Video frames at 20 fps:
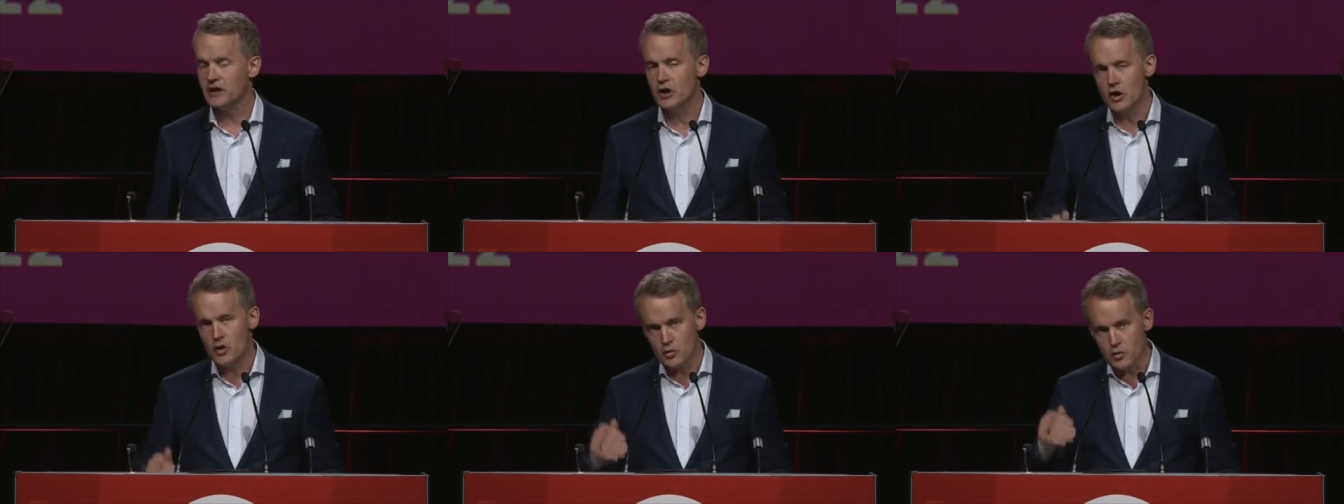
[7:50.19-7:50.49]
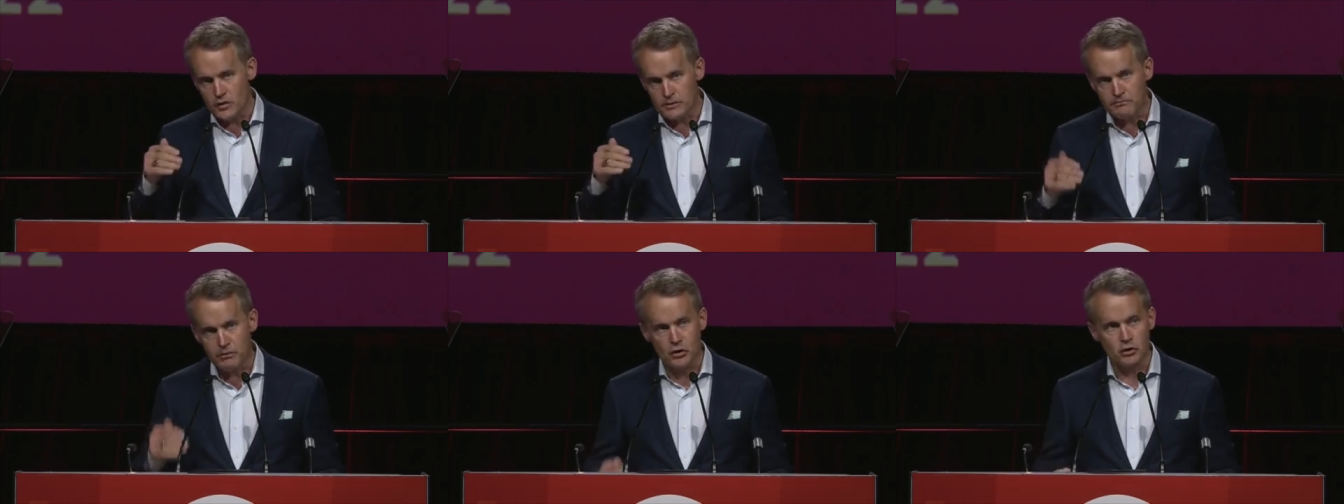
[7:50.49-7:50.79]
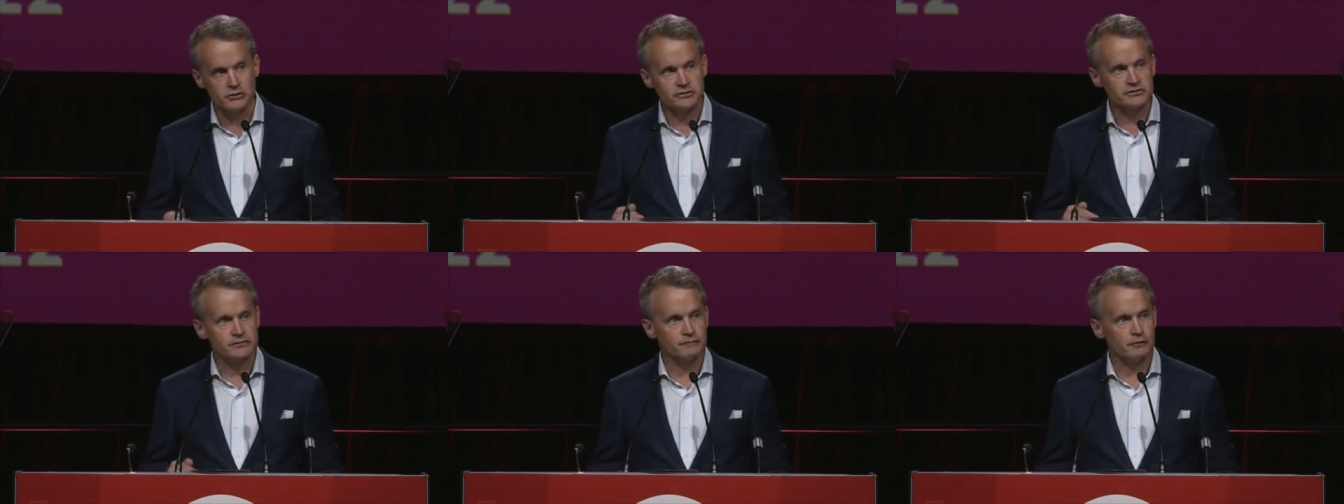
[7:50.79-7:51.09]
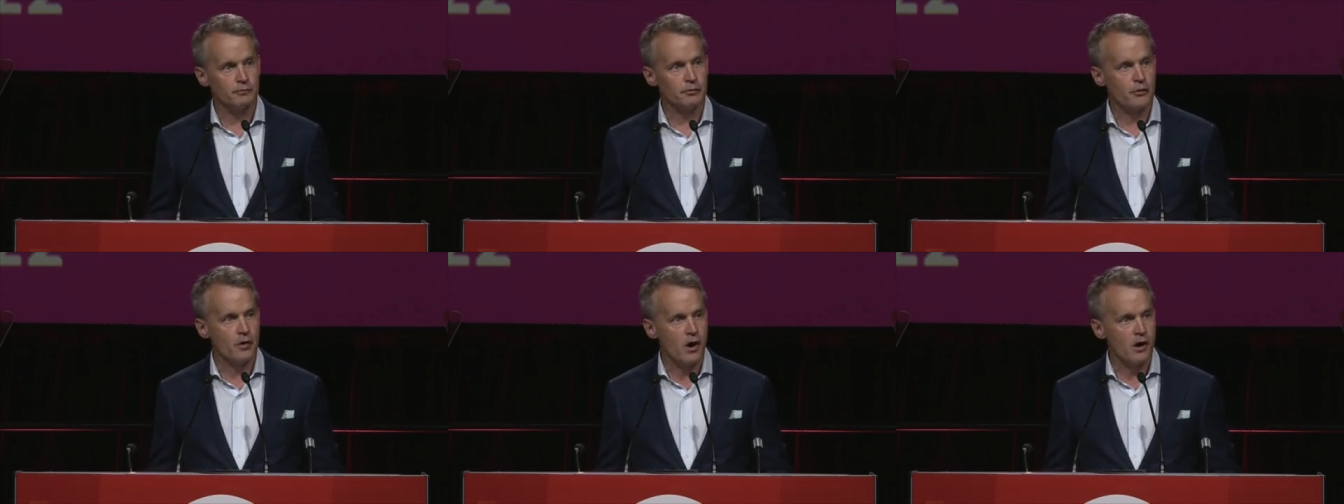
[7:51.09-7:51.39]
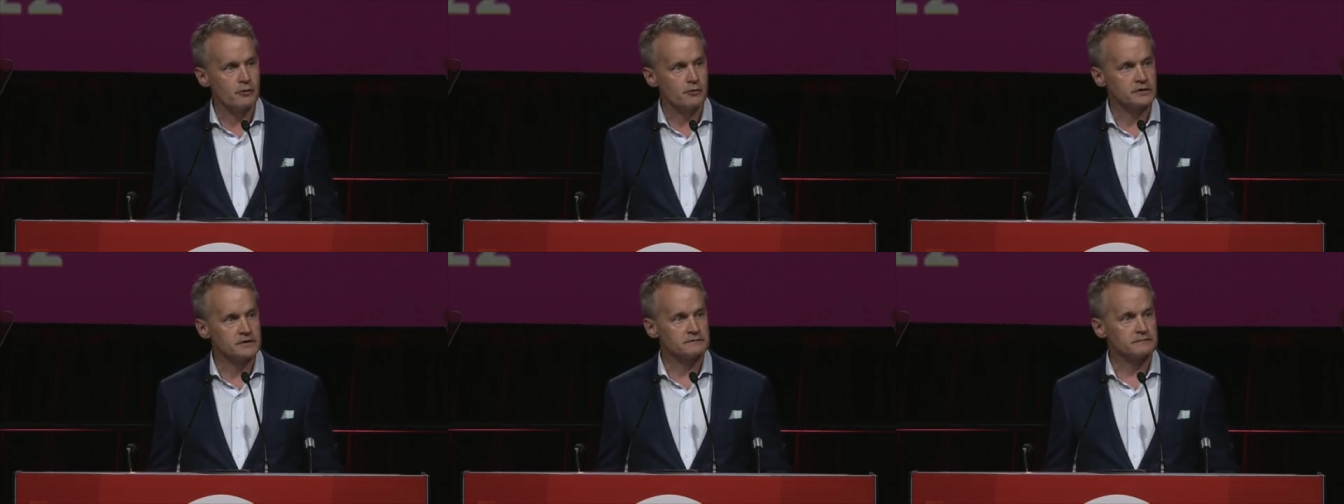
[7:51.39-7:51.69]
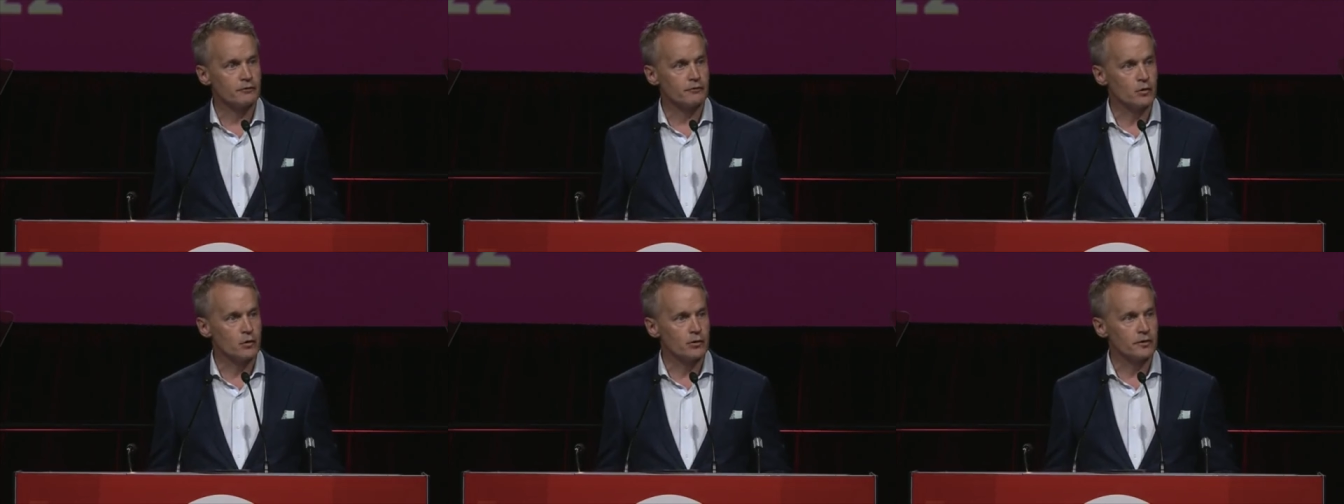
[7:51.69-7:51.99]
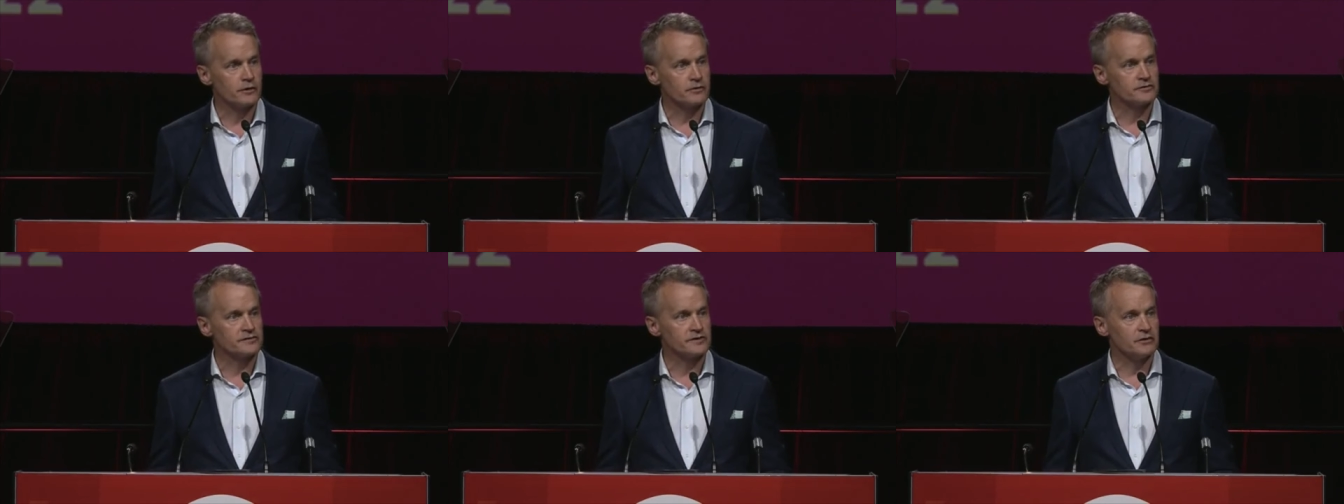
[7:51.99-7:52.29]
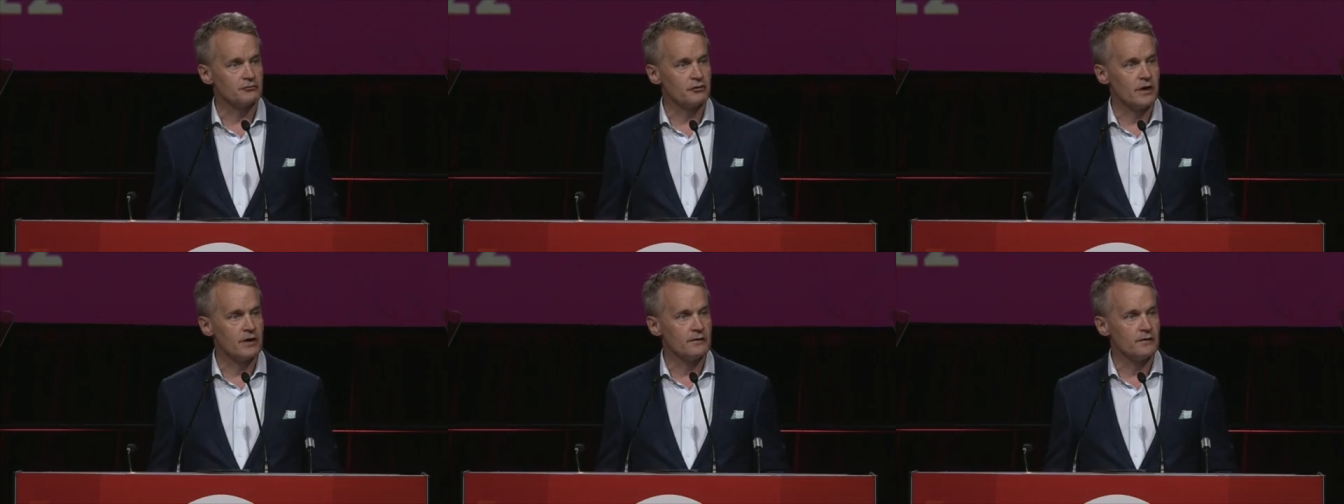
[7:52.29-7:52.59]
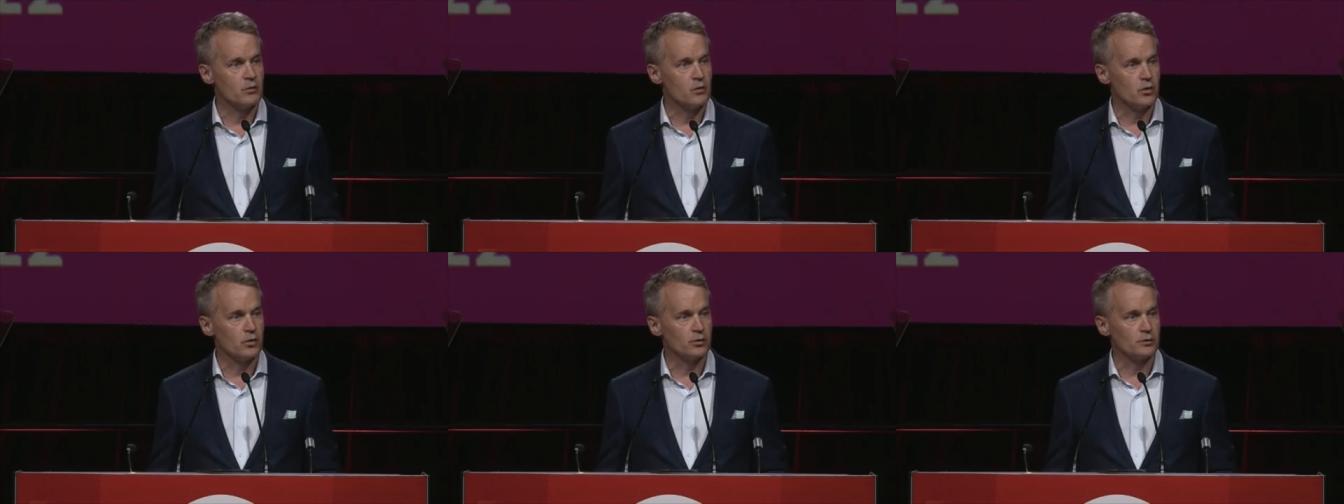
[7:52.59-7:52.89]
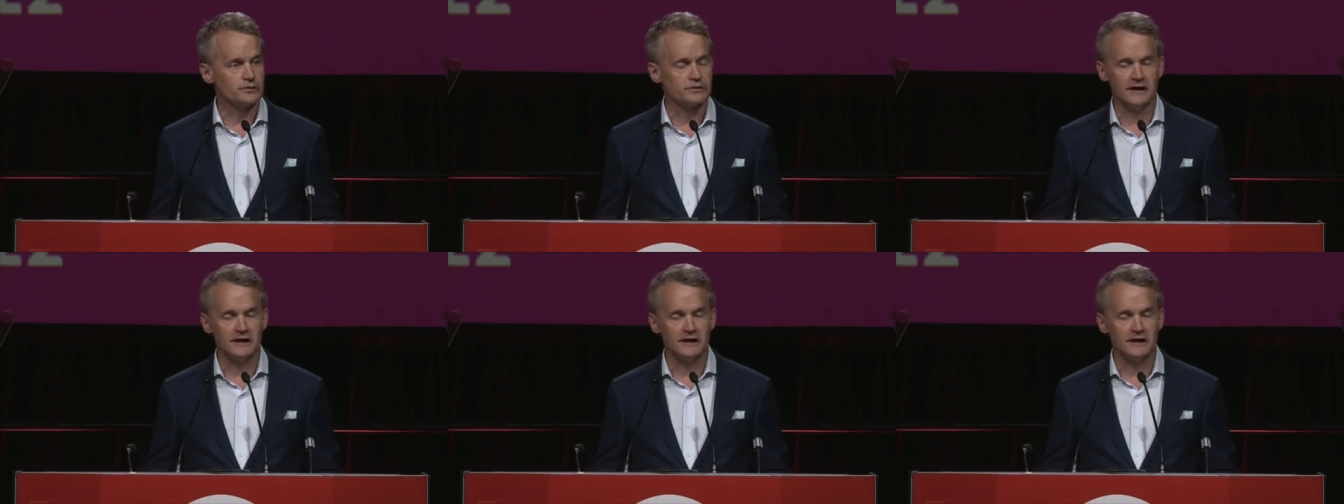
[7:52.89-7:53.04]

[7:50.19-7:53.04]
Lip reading: We pushed for progress for workers around the world,